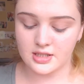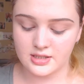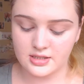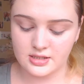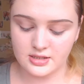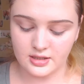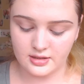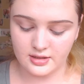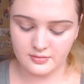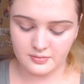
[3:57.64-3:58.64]
I'm just going to
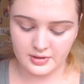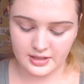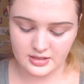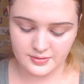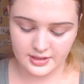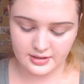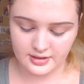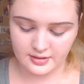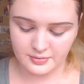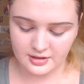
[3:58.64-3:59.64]
set that in place with a
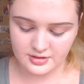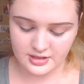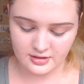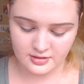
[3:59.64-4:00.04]
clear brow